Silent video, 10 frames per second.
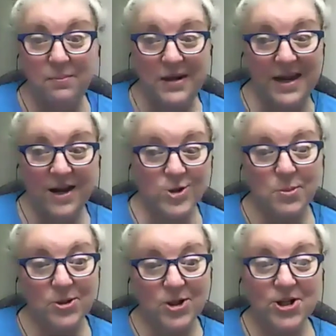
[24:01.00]
many
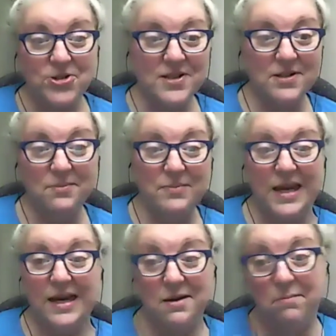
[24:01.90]
entrepreneurs
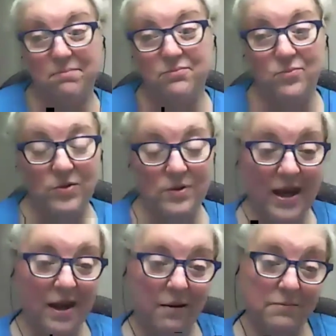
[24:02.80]
become
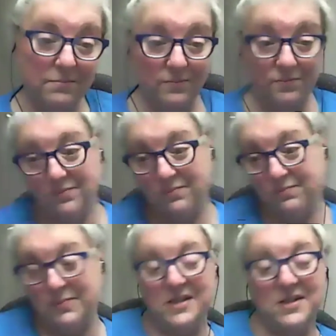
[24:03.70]
yeah. Um,
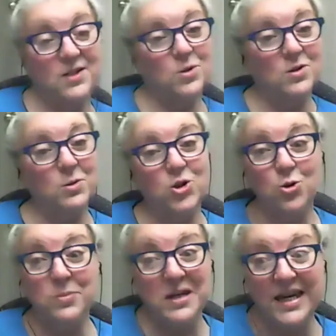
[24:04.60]
businesses with
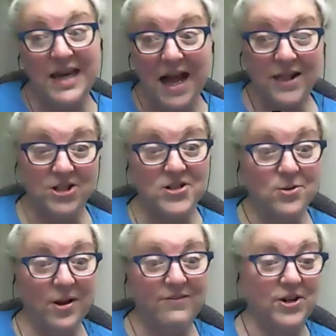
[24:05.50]
$2 million in
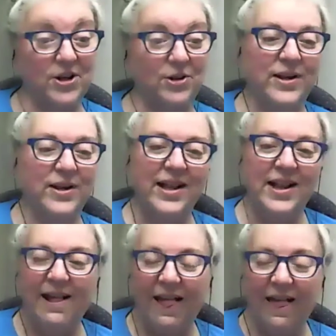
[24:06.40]
revenue yeah.